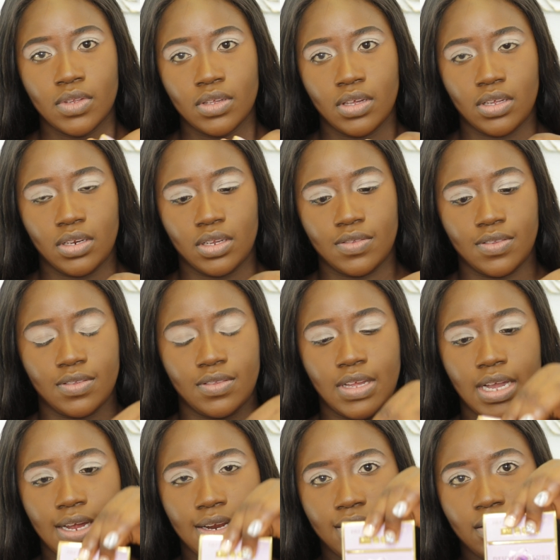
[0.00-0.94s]
And this is
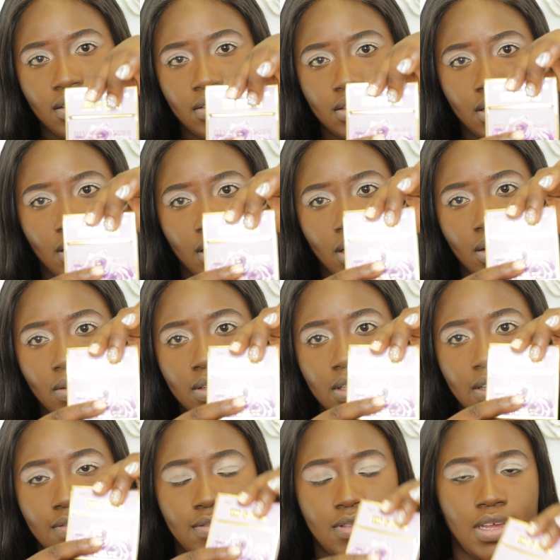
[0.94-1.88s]
how they look. They all look
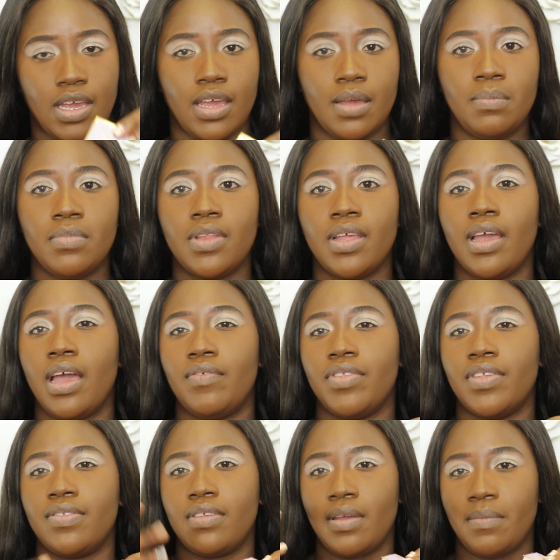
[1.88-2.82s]
the same. They have
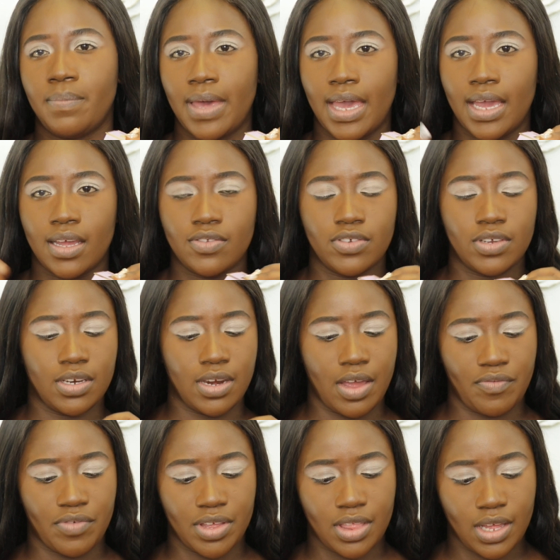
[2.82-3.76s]
the same package and
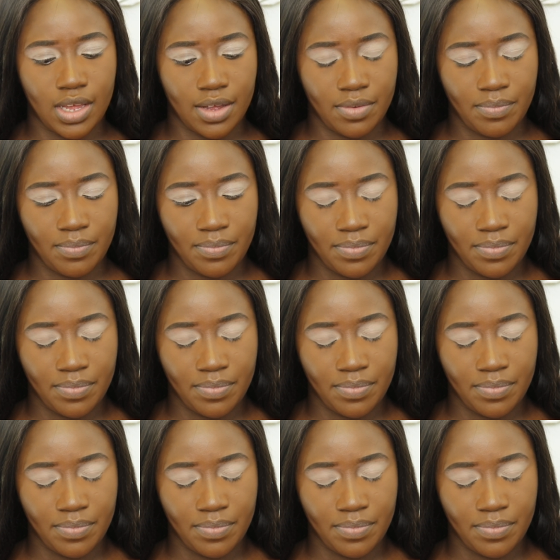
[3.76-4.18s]
everything.